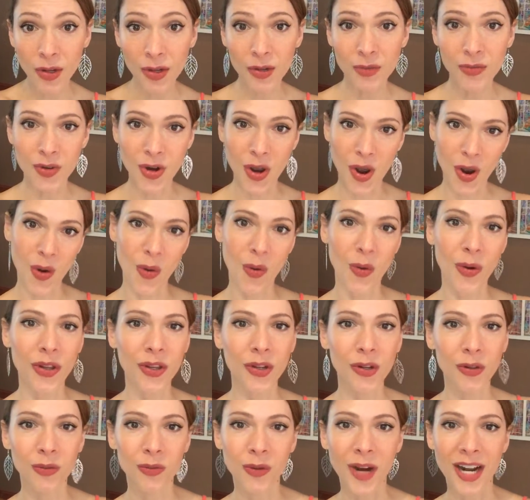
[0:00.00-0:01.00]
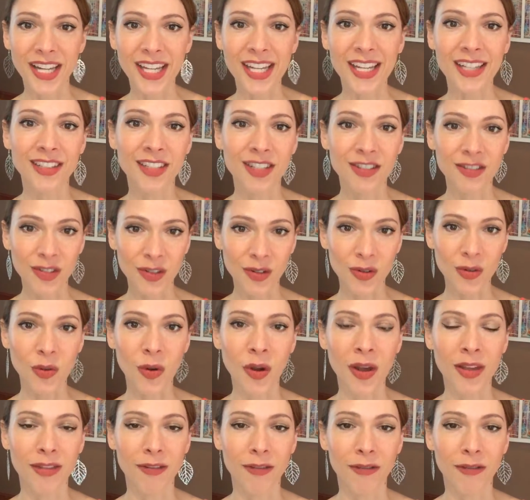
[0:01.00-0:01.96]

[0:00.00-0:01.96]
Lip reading: you know you're ready to do